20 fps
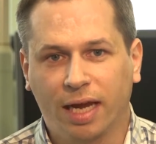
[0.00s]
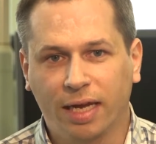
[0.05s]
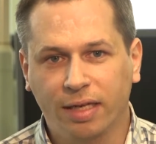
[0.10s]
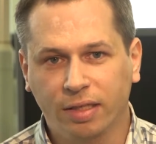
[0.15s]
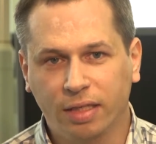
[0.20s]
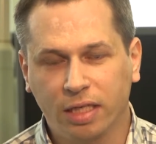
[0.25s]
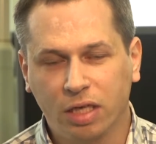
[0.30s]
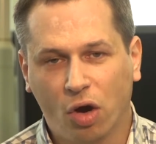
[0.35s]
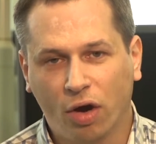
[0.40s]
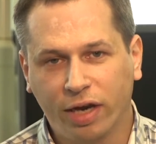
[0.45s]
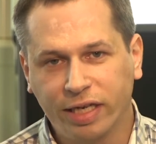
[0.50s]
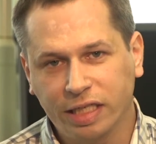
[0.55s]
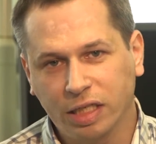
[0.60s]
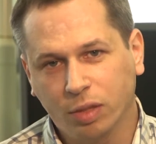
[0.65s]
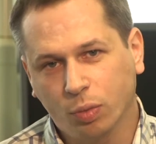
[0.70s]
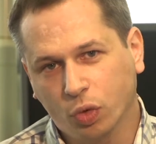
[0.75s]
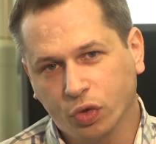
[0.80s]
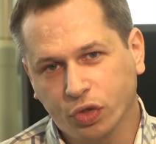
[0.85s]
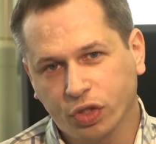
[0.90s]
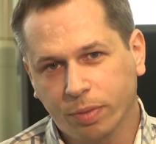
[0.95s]
And the
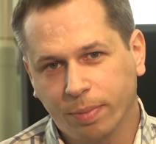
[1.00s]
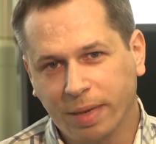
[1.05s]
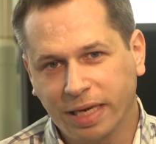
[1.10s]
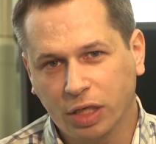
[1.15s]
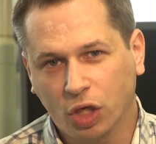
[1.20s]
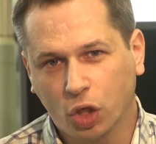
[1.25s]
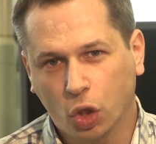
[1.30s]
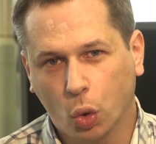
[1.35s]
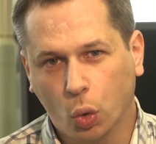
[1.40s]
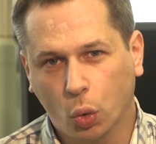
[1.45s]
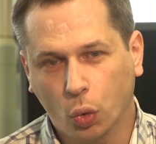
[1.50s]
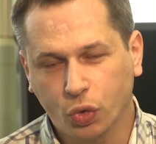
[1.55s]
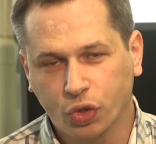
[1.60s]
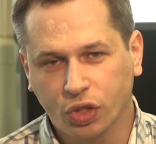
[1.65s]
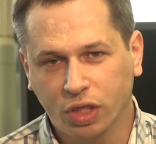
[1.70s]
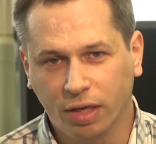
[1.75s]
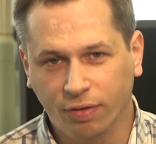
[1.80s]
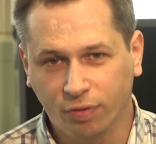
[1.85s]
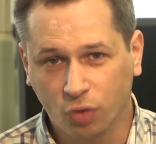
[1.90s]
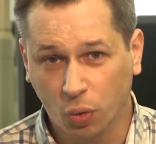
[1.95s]
idea was to make a course
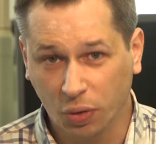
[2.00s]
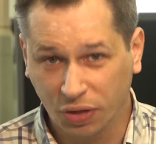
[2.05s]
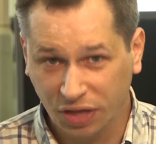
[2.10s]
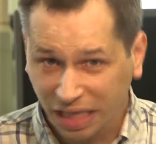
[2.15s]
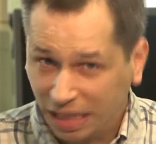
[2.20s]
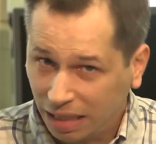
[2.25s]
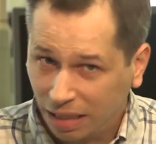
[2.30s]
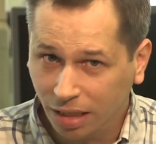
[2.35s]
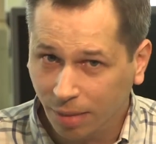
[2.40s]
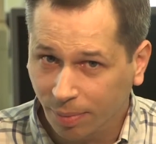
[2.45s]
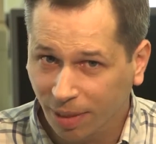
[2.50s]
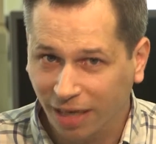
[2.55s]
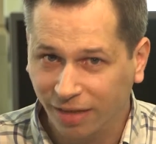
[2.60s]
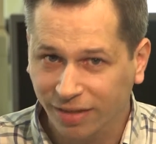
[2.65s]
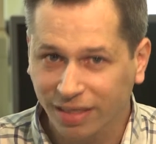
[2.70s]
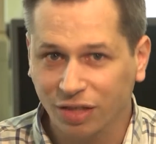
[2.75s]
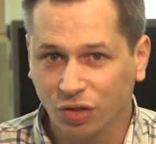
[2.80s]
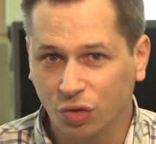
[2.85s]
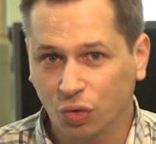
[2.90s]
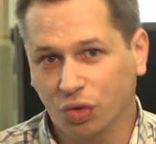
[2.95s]
that if you were thinking about a
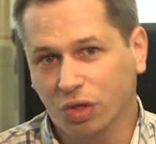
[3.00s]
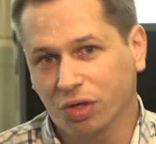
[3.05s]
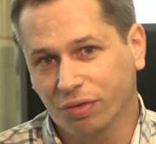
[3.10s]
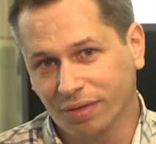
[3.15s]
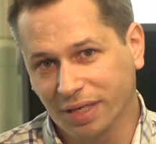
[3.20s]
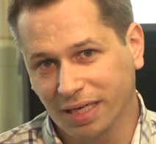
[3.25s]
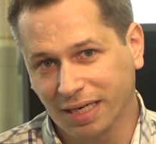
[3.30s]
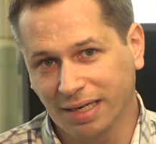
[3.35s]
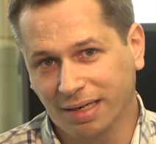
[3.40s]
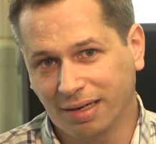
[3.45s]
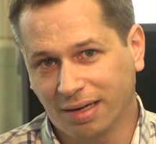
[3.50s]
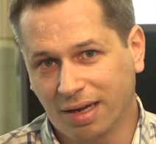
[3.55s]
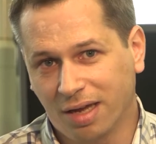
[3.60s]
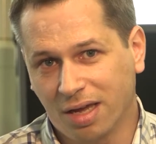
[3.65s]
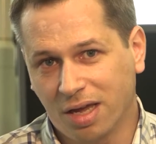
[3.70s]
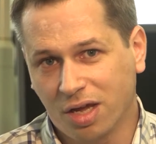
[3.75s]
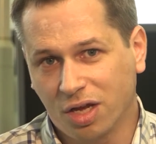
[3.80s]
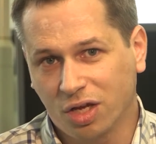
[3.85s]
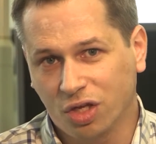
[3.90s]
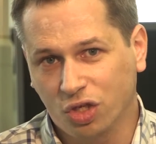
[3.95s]
dental career,
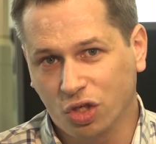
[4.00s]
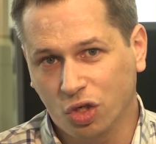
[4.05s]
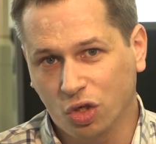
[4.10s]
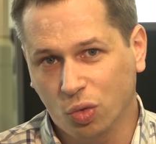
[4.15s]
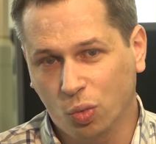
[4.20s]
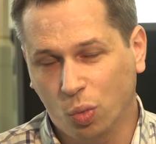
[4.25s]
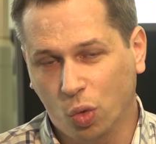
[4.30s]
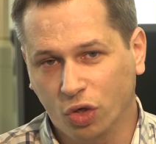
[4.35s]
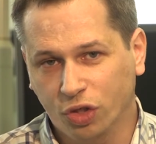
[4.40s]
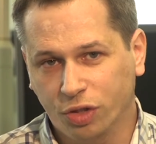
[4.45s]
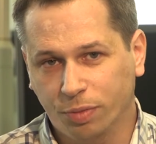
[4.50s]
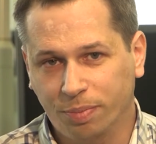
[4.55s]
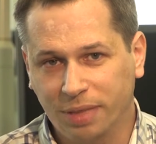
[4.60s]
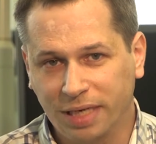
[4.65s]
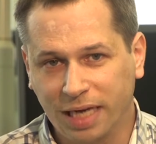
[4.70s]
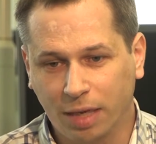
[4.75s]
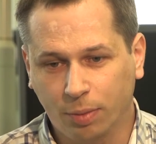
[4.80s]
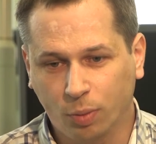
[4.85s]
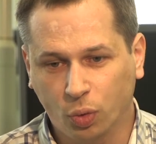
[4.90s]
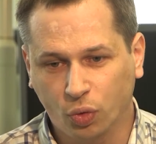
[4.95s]
you would
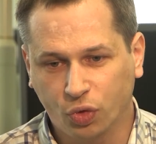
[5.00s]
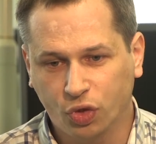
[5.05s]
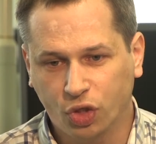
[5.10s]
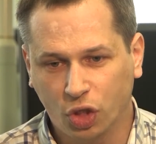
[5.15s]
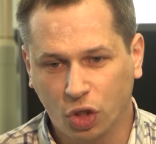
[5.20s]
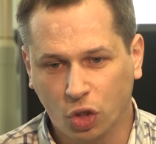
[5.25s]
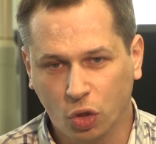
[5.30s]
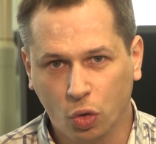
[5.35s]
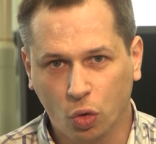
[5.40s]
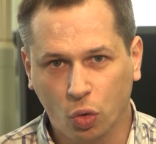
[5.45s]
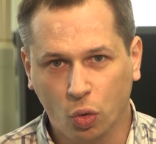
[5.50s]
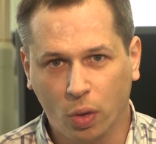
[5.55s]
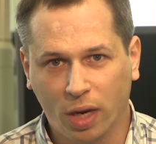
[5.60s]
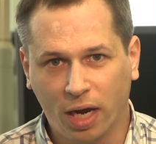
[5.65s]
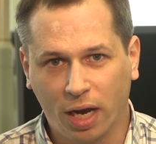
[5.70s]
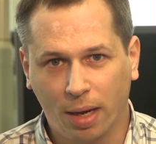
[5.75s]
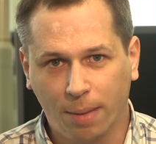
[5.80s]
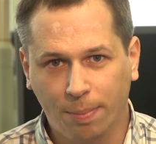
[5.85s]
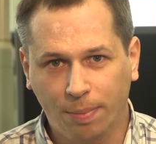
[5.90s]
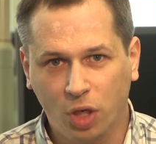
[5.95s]
be able to
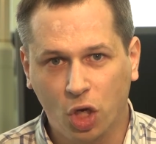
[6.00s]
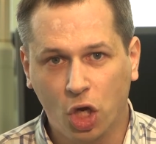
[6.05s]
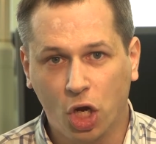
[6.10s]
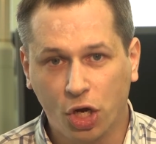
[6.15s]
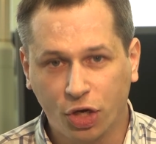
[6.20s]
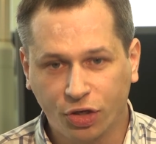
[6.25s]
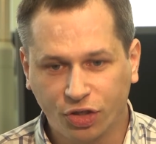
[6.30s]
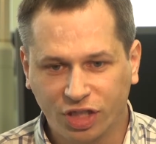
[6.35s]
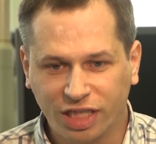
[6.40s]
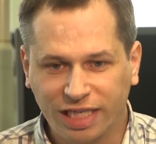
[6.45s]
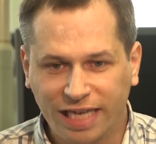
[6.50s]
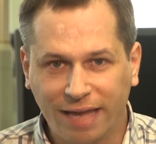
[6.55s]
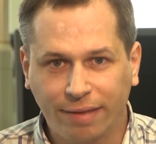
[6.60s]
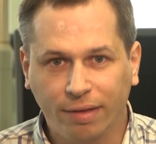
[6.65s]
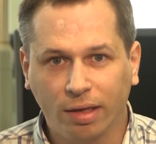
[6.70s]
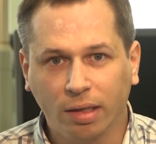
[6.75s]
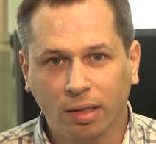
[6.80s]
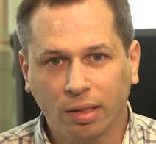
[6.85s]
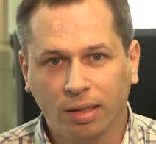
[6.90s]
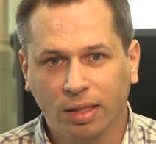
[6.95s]
um, learn
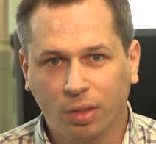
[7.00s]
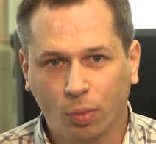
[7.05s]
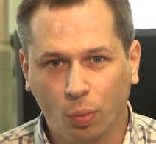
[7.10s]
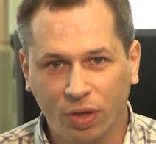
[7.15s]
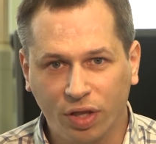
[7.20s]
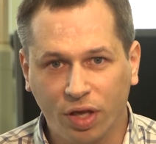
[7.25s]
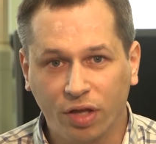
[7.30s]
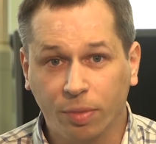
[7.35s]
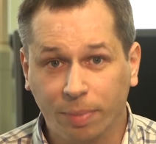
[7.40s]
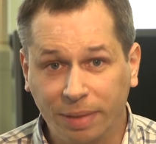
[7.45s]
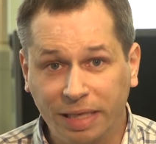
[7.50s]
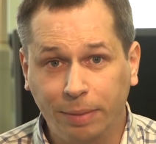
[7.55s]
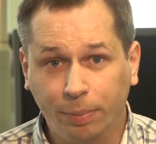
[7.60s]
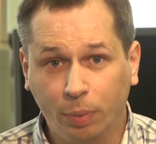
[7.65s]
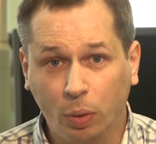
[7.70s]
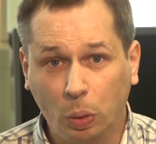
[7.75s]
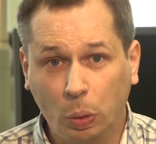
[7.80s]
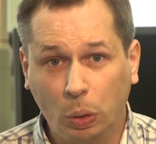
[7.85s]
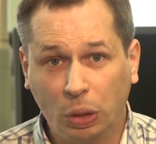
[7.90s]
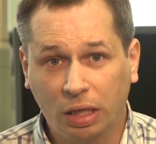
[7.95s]
together with other
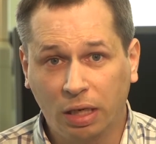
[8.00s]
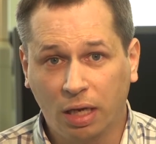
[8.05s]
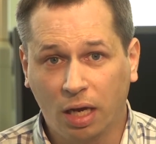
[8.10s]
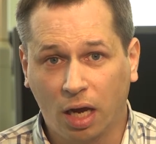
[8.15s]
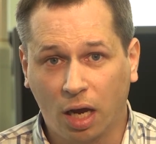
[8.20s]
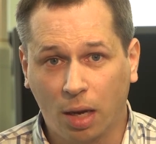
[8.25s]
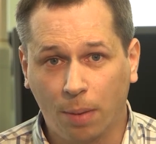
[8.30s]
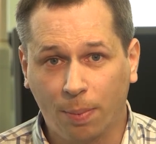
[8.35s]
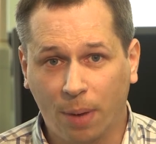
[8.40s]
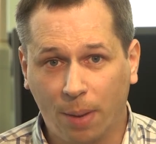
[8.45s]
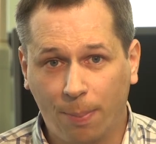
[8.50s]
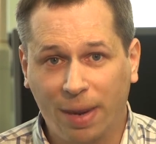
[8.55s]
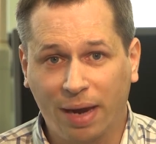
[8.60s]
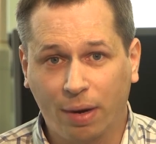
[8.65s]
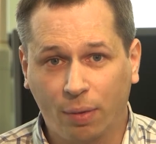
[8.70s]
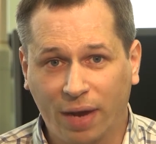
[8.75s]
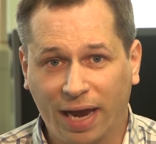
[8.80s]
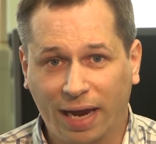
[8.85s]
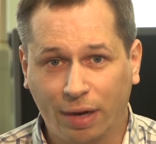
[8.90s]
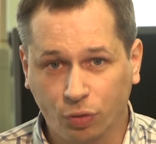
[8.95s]
people um,
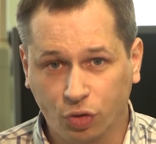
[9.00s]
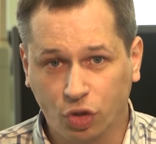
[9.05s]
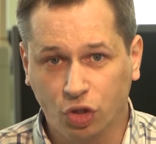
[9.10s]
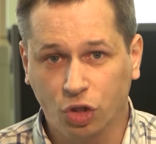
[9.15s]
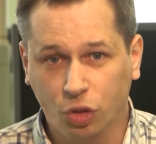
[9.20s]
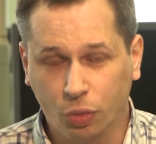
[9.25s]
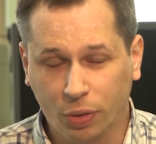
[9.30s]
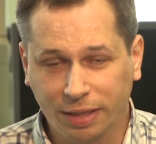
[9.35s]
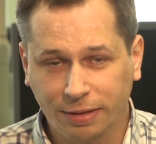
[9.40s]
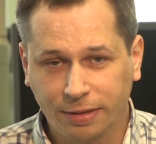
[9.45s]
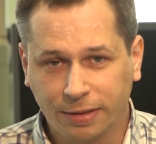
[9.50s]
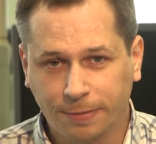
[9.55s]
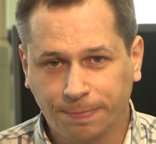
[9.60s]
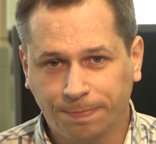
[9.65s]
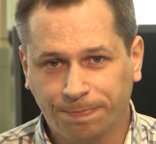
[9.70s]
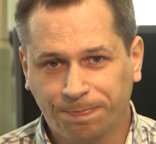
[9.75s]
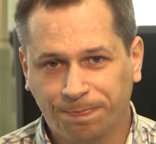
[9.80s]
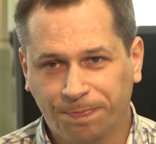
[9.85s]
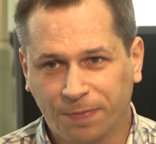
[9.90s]
about how to do it.